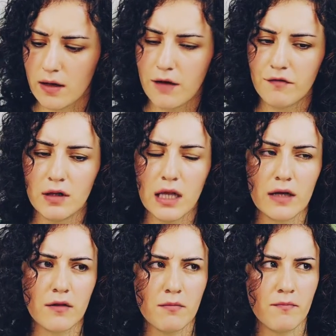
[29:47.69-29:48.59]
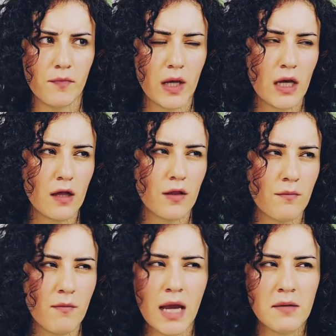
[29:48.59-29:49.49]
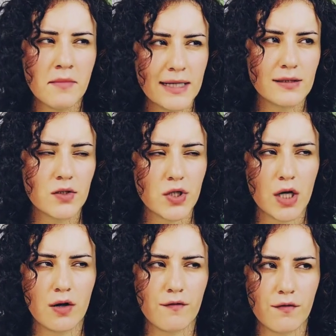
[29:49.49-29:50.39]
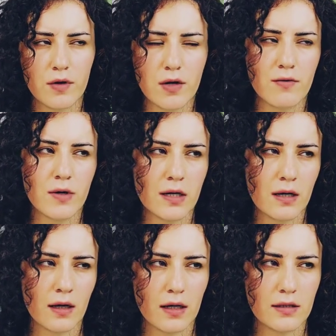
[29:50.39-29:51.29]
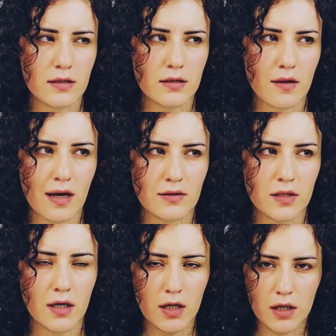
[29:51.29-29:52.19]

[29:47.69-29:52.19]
I feel like the main message here for your reading is that